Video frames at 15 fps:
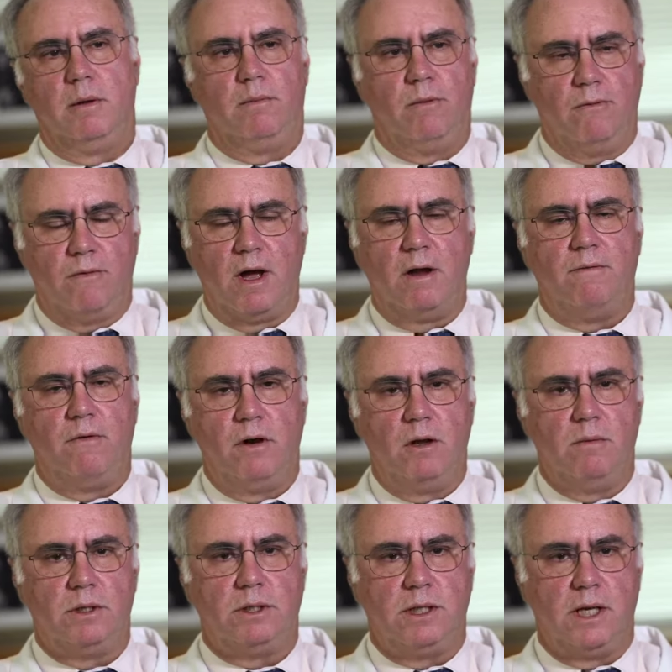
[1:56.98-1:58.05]
and provide for
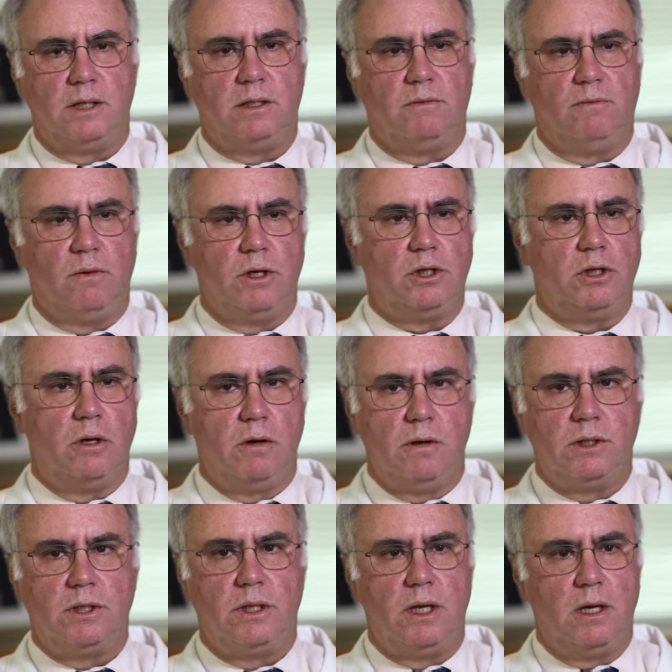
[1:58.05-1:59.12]
him a sense of
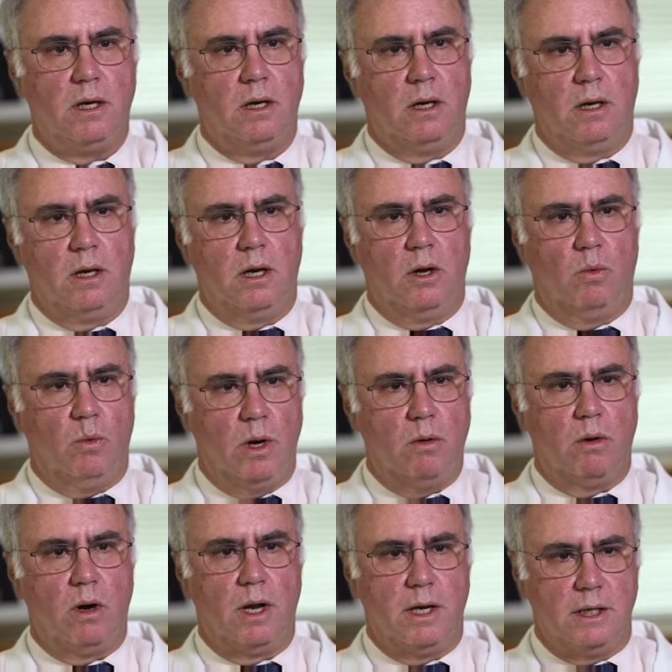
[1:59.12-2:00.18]
reassurance that we
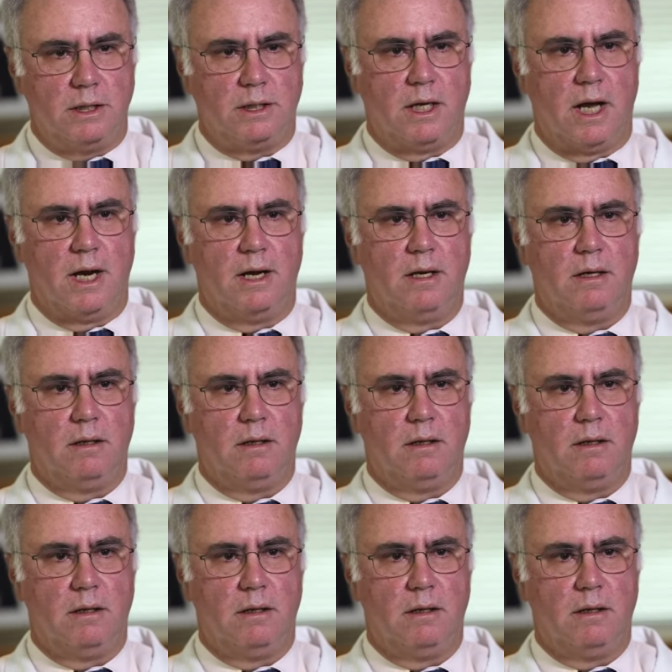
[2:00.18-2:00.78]
were on his side.